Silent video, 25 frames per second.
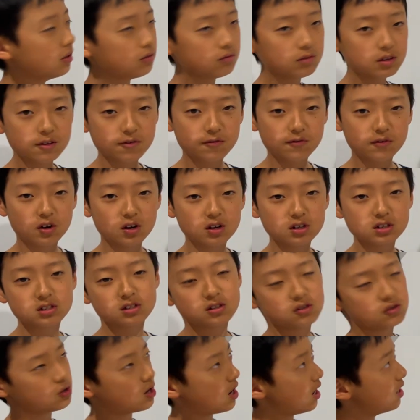don't we first
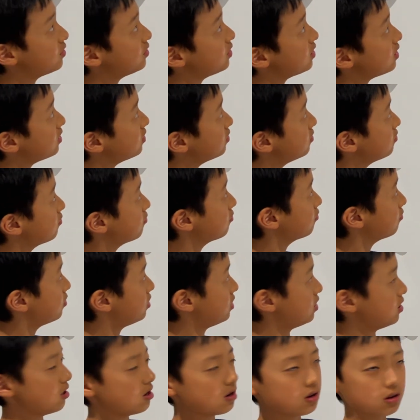look at the integral
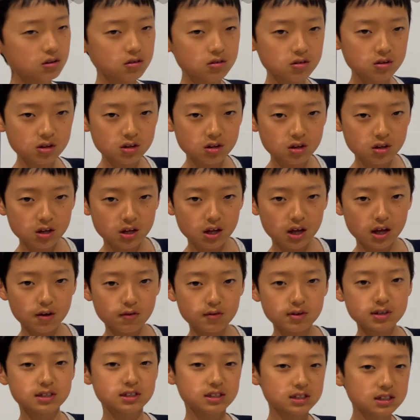here? And
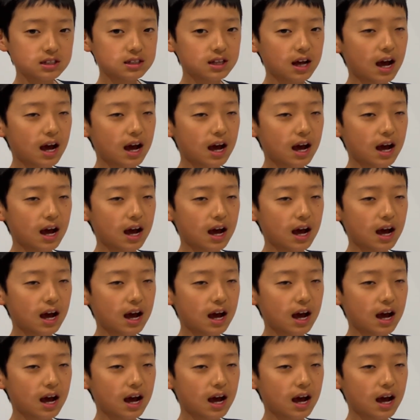we see